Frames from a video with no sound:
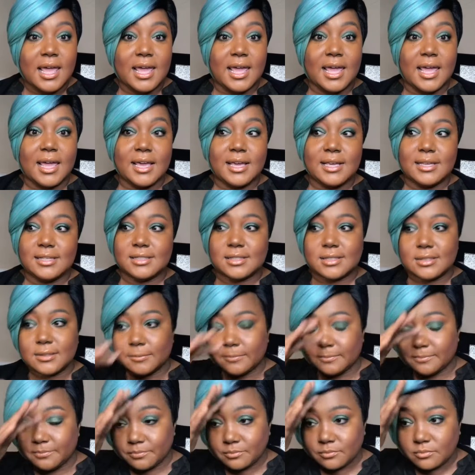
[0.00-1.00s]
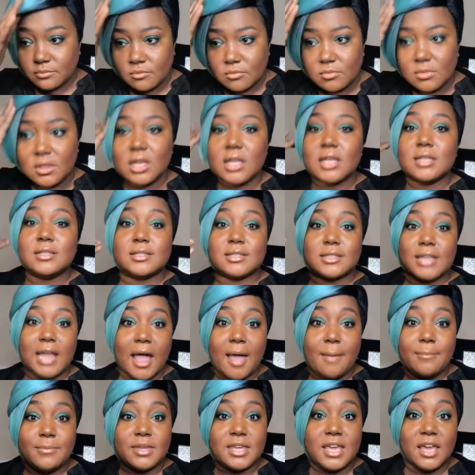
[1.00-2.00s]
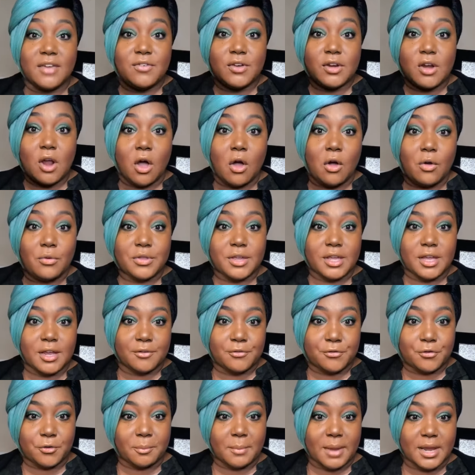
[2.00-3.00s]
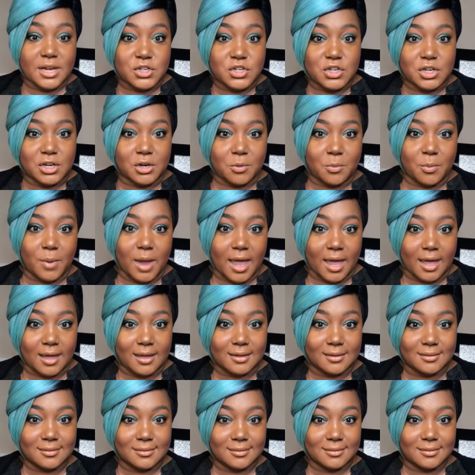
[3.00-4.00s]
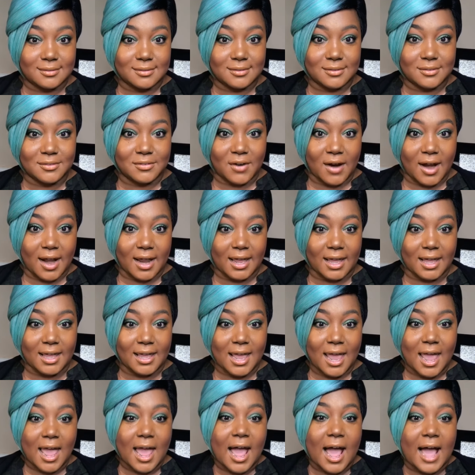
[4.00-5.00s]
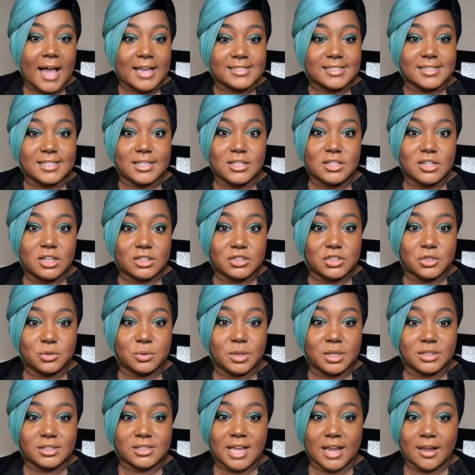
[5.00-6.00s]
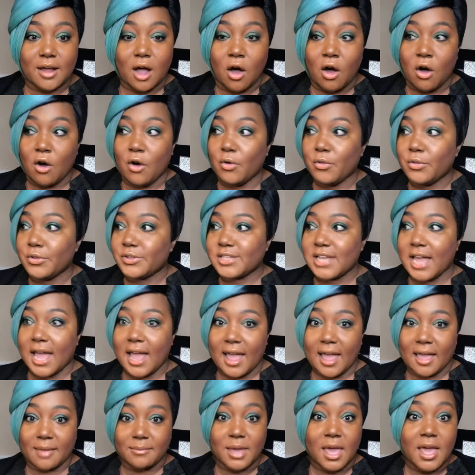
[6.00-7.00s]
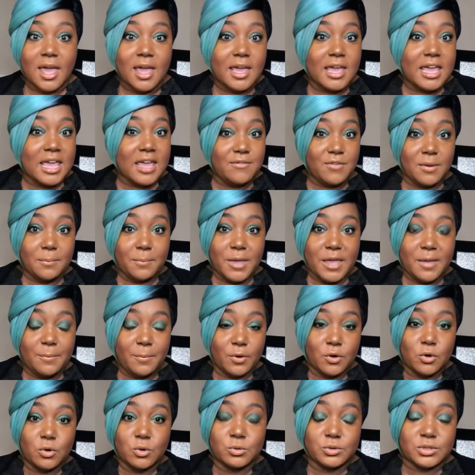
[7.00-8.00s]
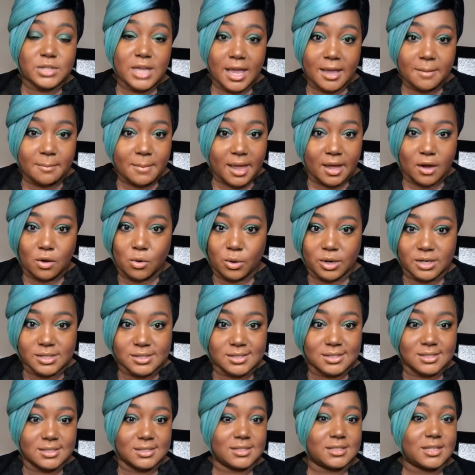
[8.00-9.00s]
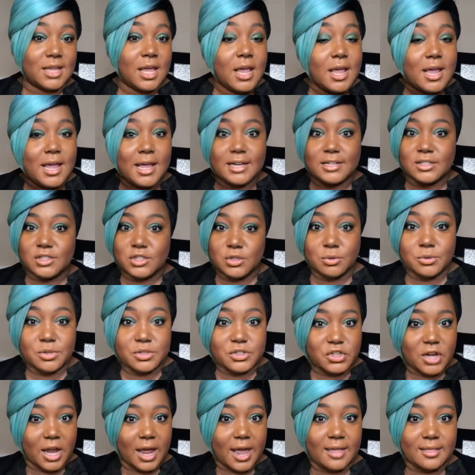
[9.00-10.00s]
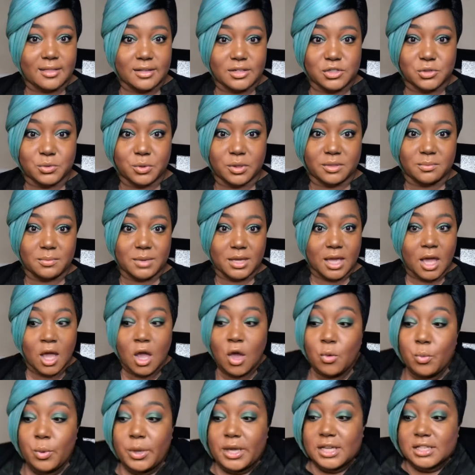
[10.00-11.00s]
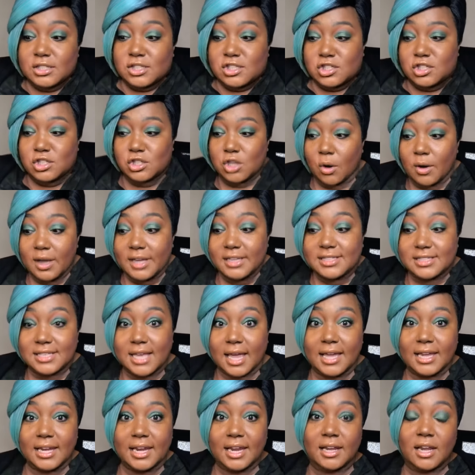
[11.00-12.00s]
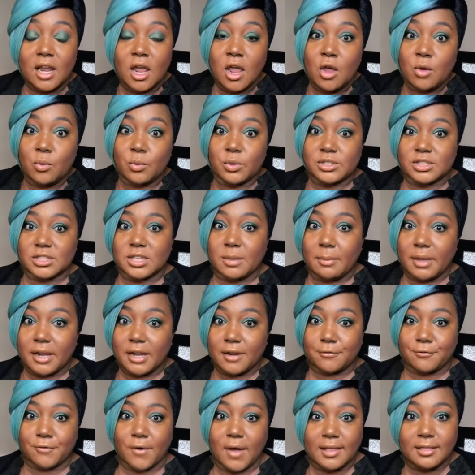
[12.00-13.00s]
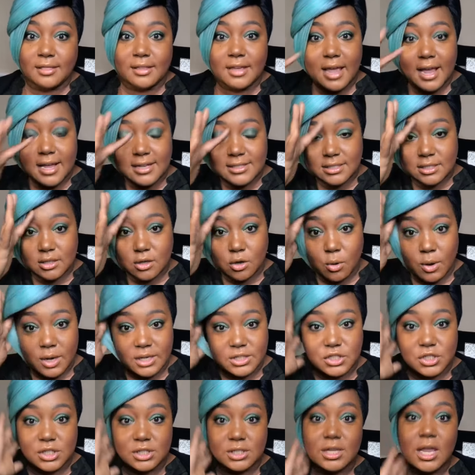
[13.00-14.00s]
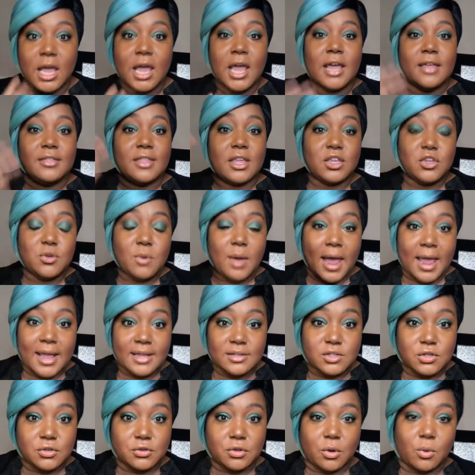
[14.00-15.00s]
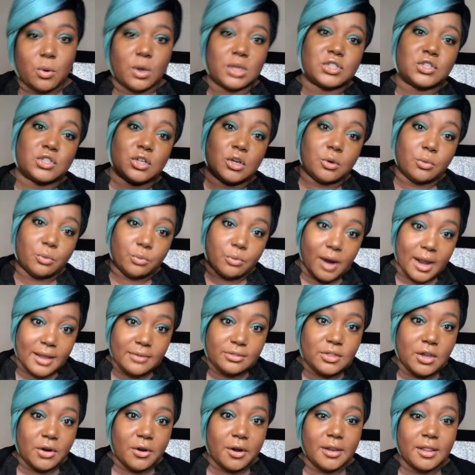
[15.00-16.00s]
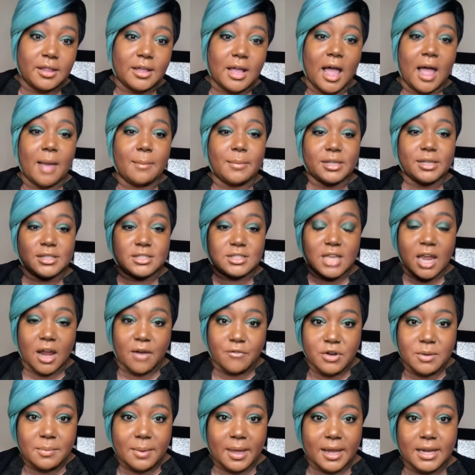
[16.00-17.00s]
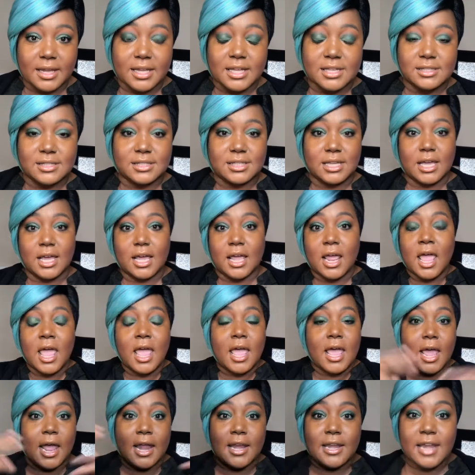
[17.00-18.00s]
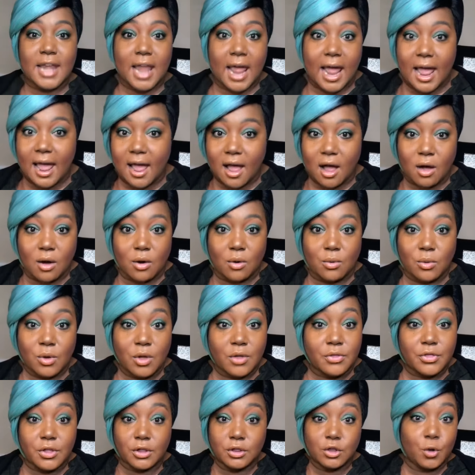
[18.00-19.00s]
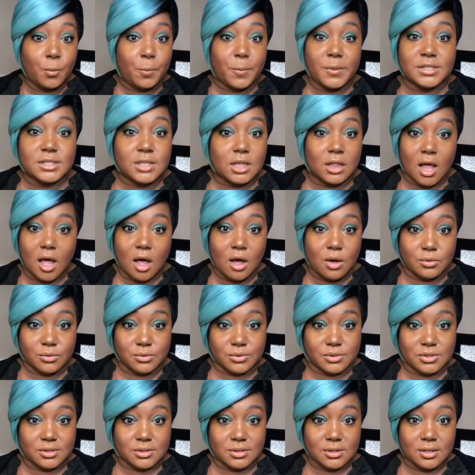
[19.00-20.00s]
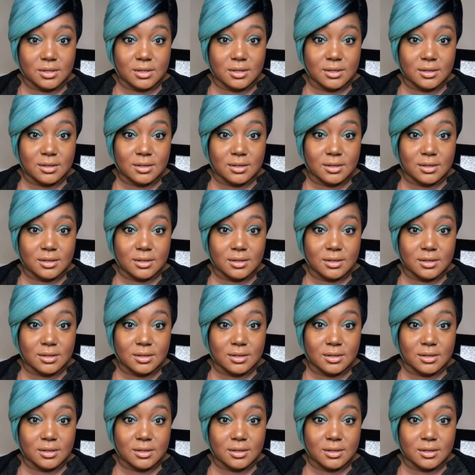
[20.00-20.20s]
is stop giving all the information away right? I see y'all do it all the time. Even people who take my courses and do the challenge with me, we get so excited when somebody finally asks a question and then you answer the question right there in the comments. Everybody can see it. And now the loop is closed.